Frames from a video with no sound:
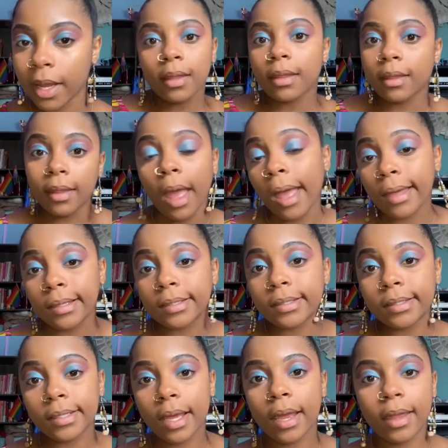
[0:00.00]

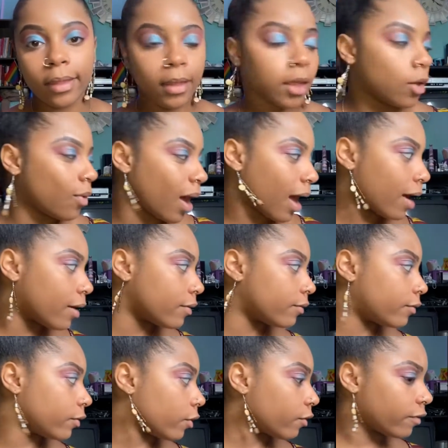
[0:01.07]
Yes, and then you have
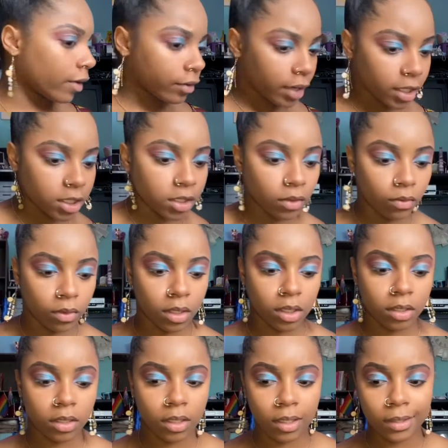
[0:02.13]
your foundation
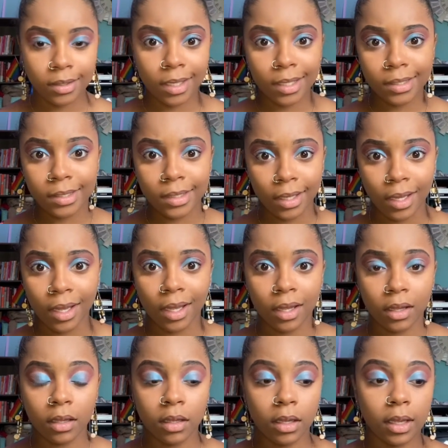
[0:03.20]
on, and that's dead.